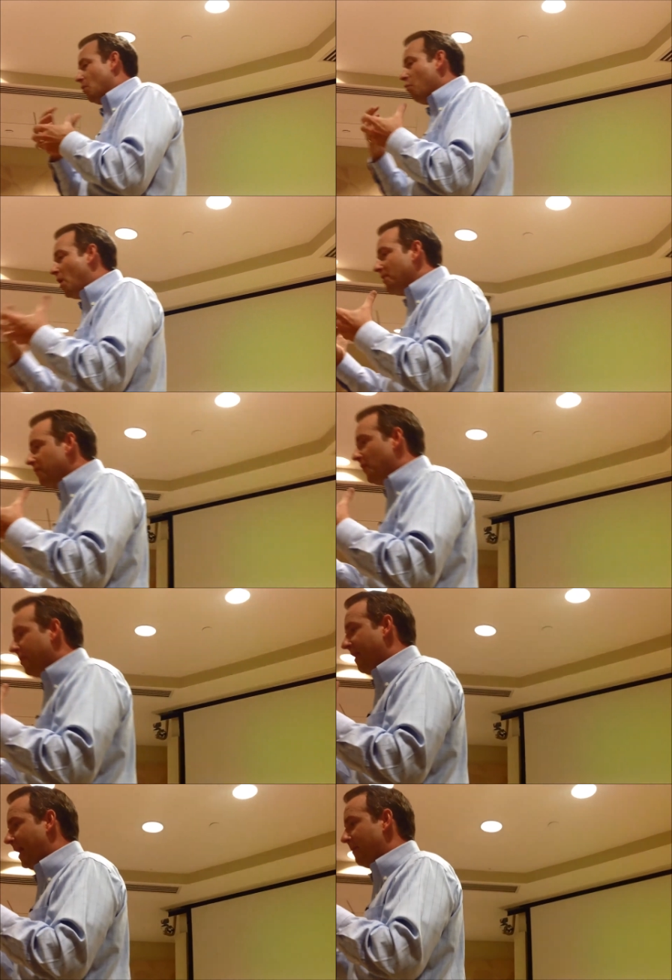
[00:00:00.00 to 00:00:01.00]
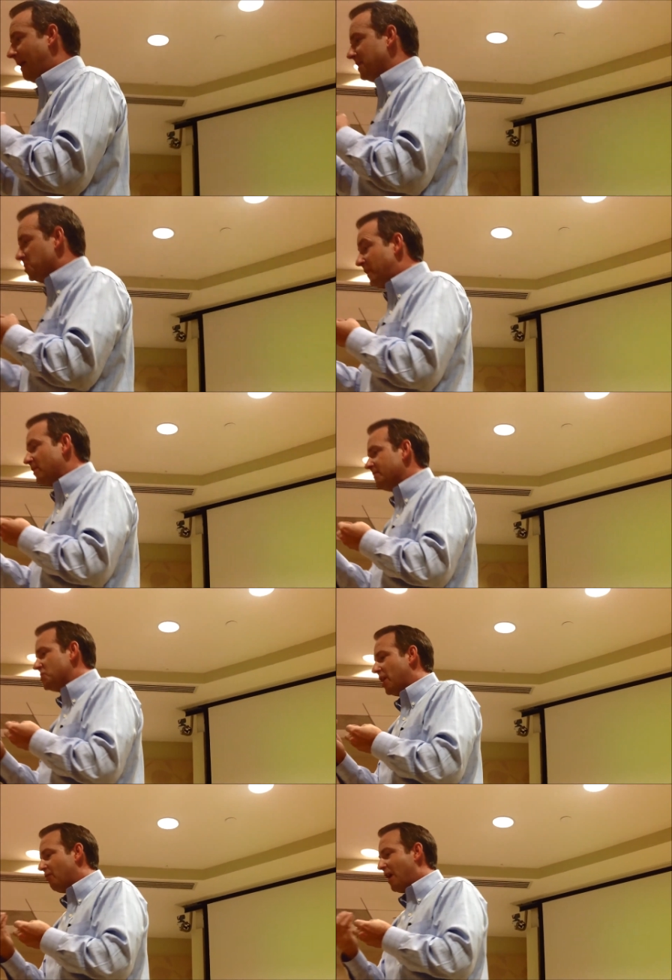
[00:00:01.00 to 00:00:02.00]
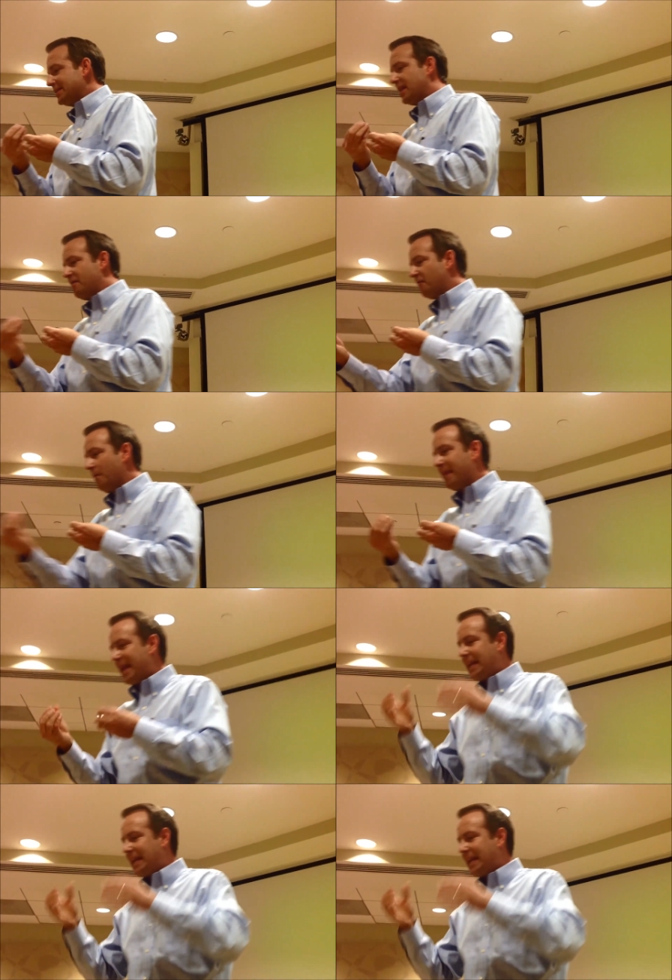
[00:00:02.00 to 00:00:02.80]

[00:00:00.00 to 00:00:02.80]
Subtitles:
wonderful thing about the spirit of generosity for me,